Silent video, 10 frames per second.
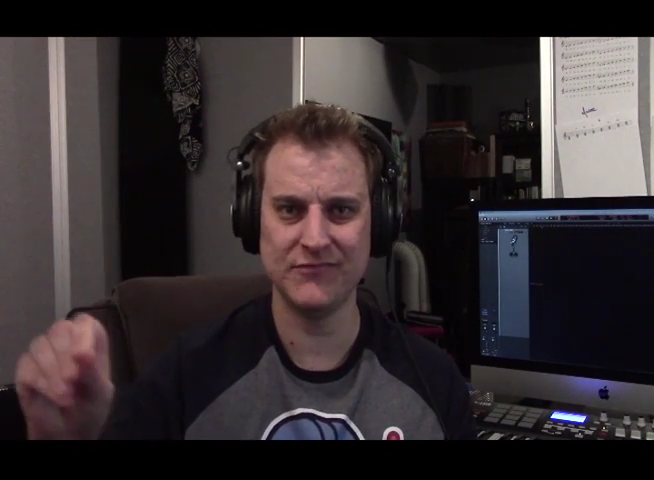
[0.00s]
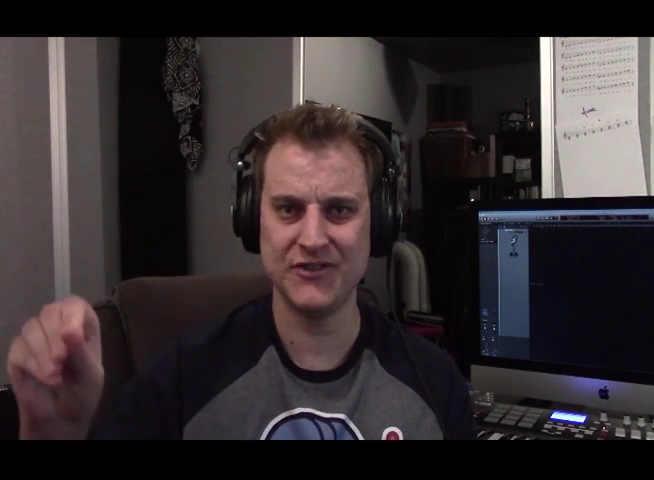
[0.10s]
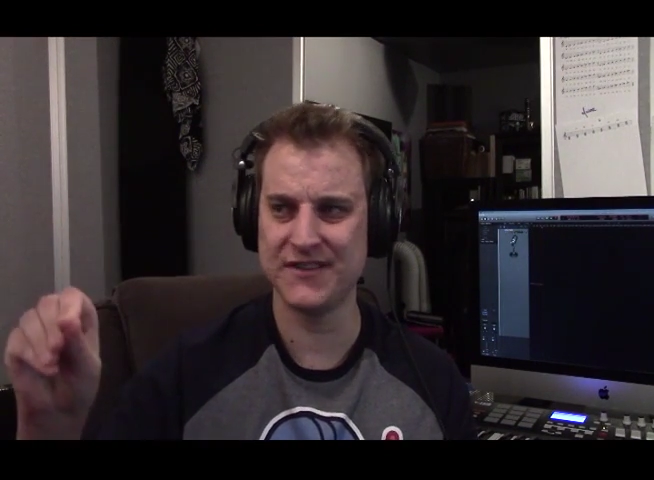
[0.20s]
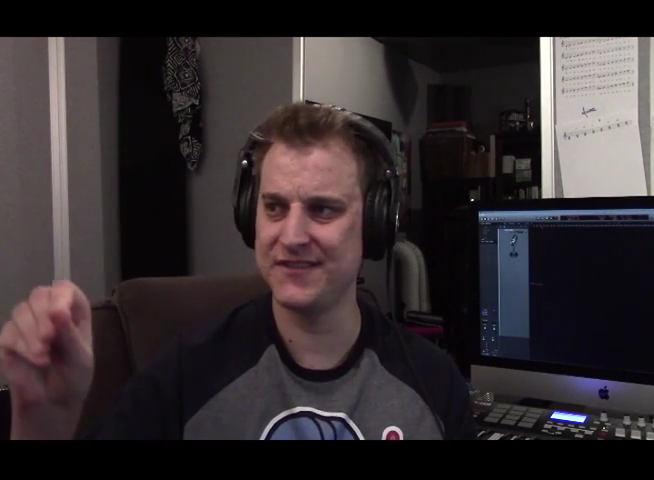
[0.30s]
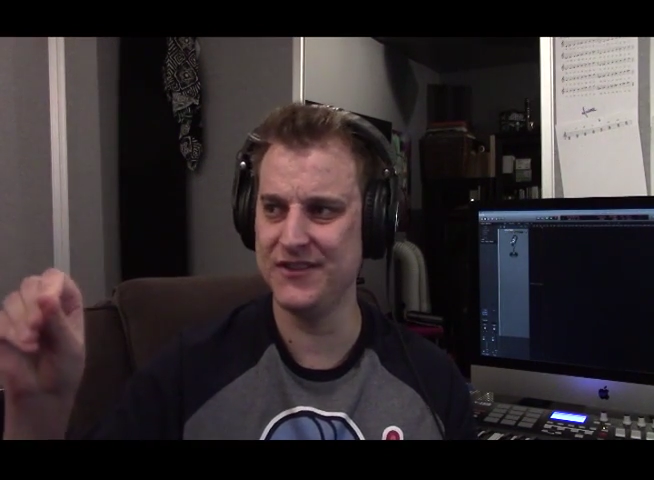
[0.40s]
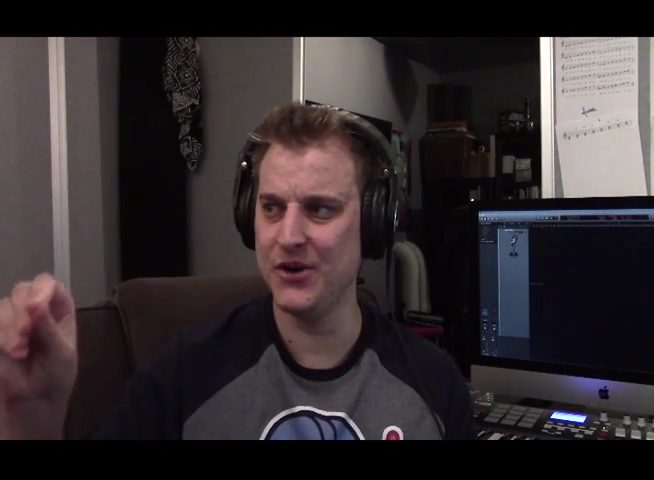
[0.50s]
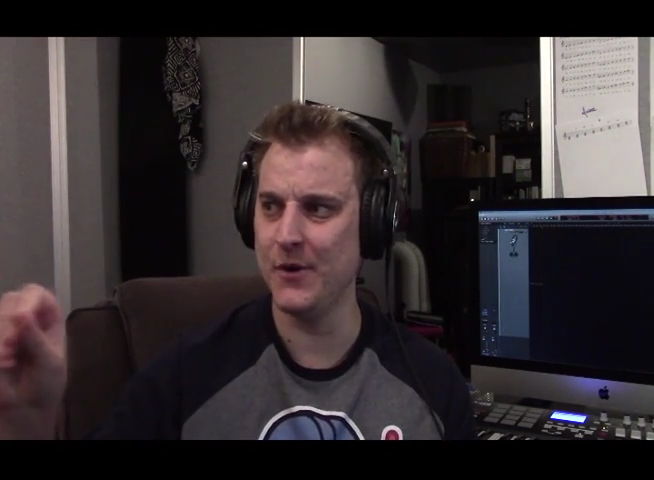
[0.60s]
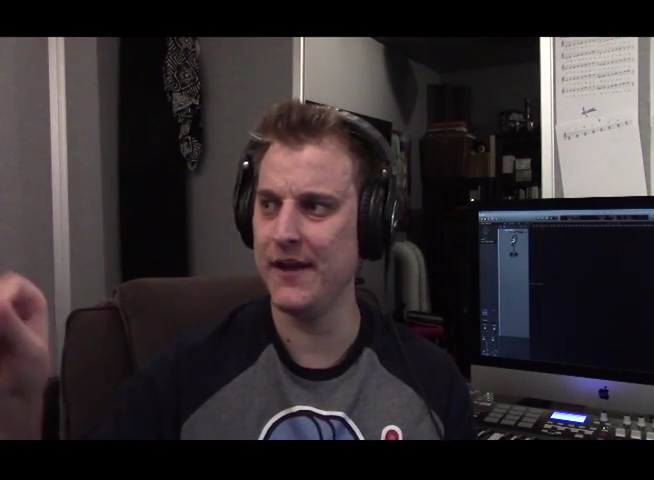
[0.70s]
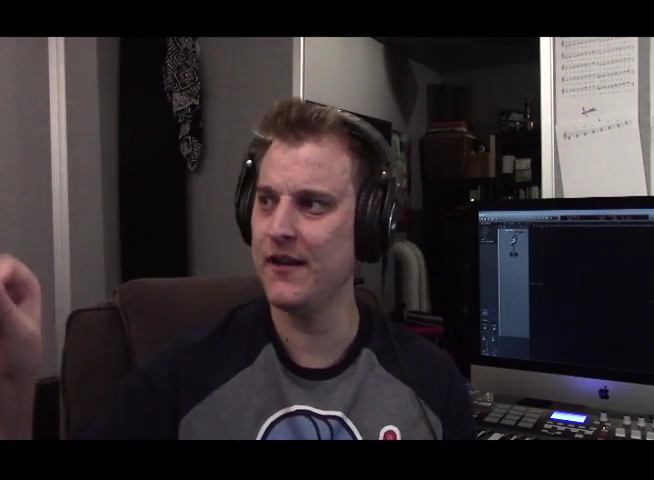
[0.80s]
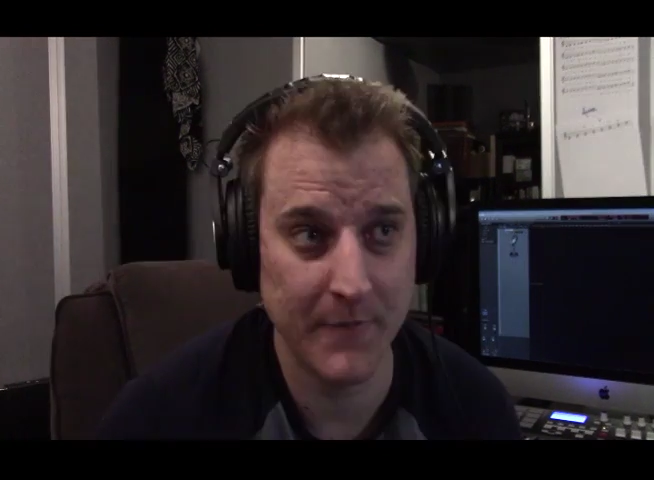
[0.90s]
Just
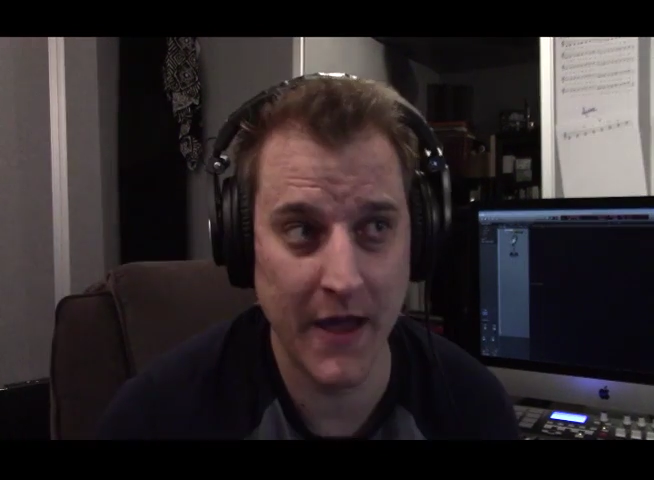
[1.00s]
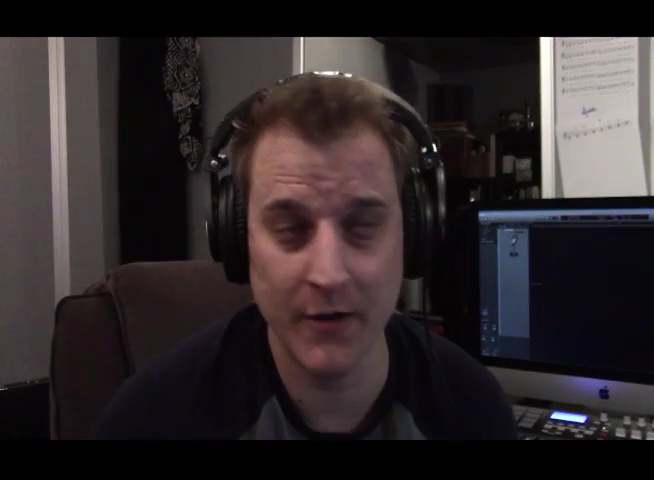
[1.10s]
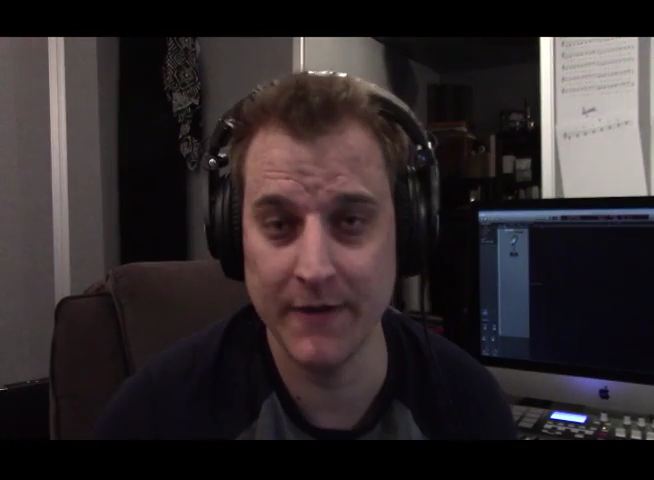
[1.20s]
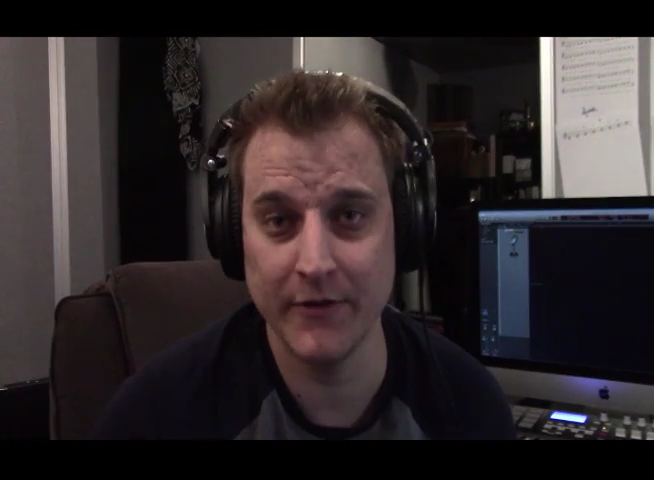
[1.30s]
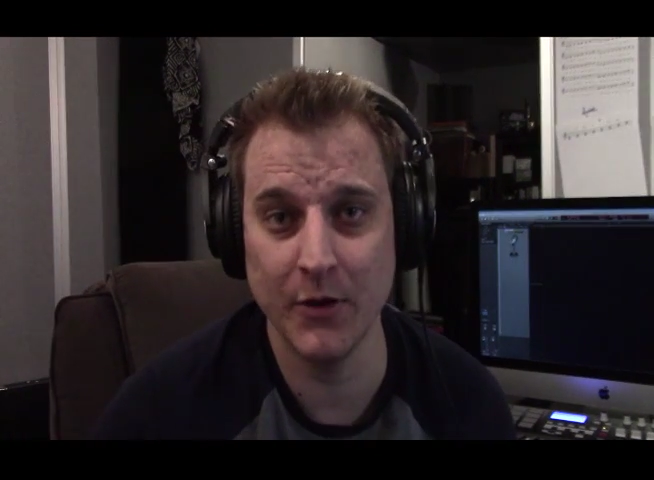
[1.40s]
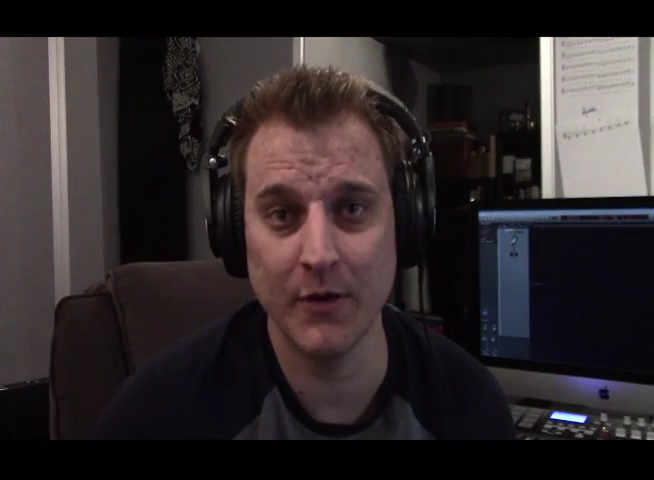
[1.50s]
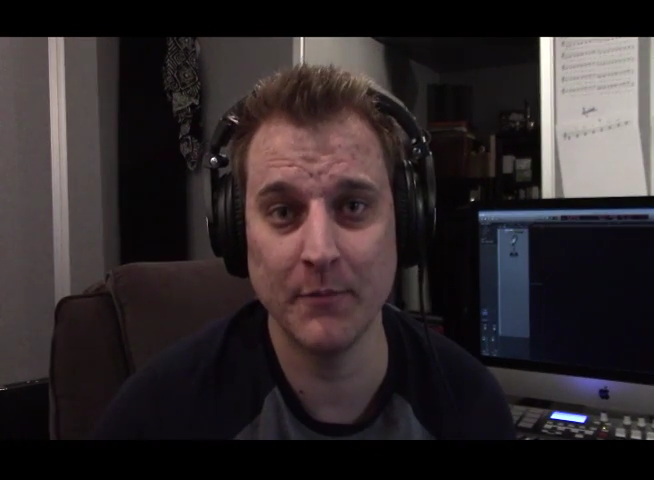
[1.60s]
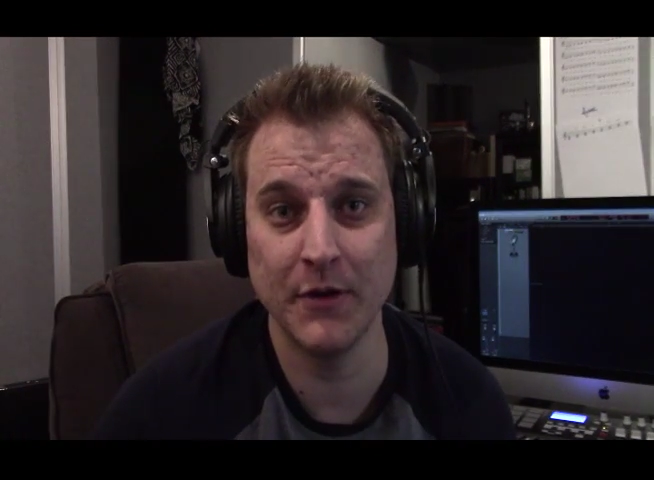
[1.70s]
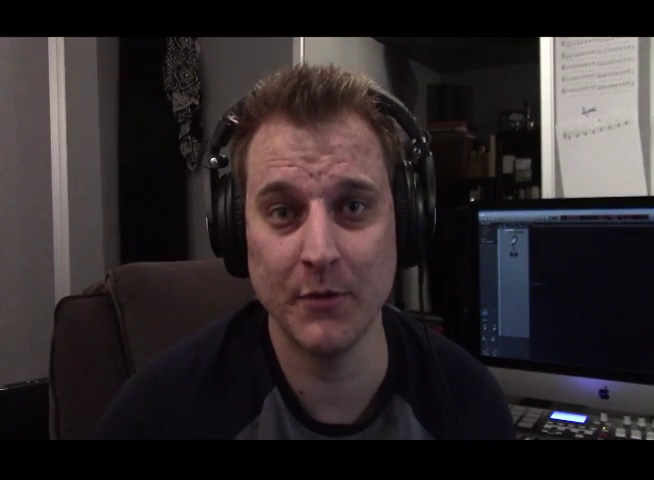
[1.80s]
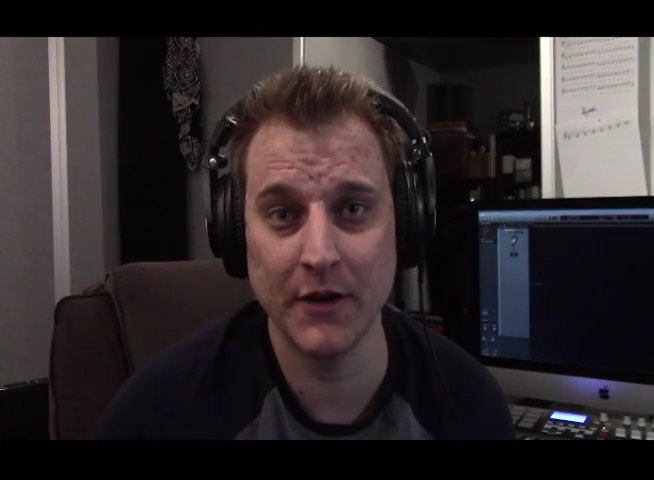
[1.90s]
do it. I don't even know what
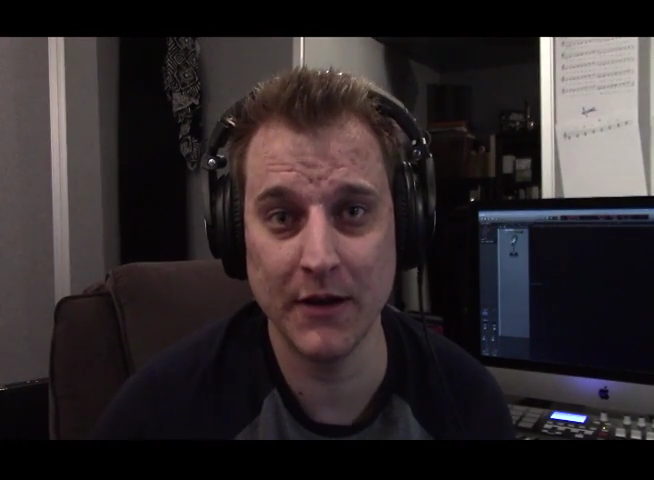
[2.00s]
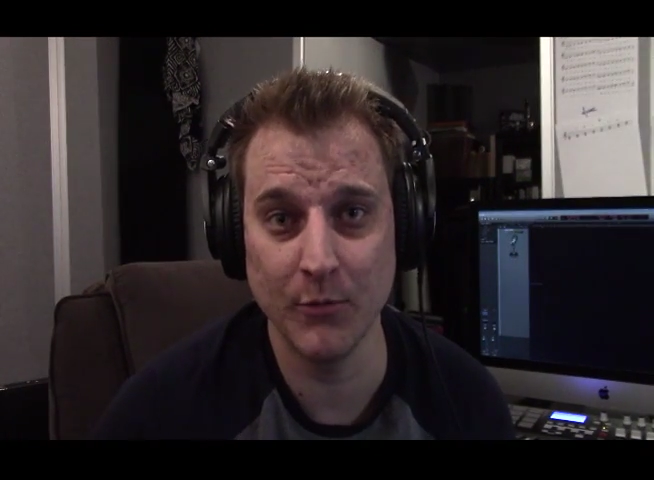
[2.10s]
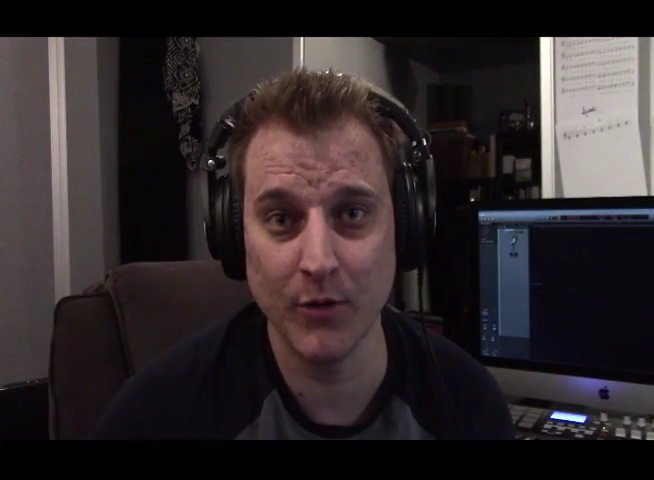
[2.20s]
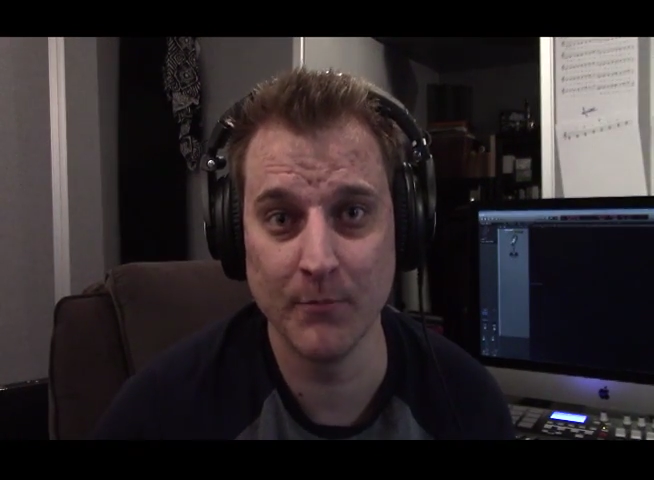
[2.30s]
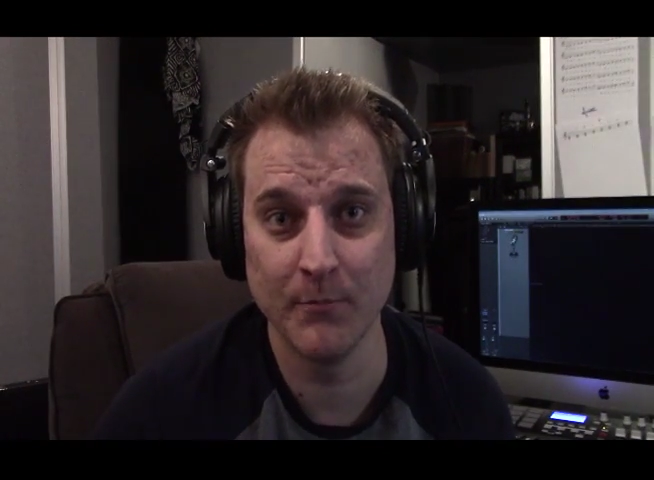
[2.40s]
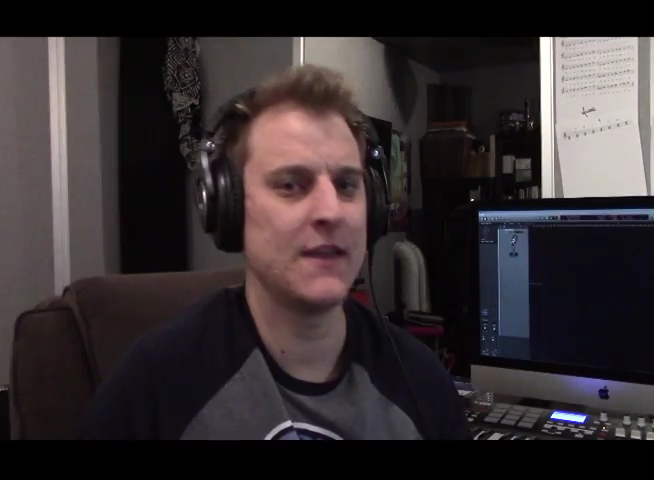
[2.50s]
I'm doing anymore.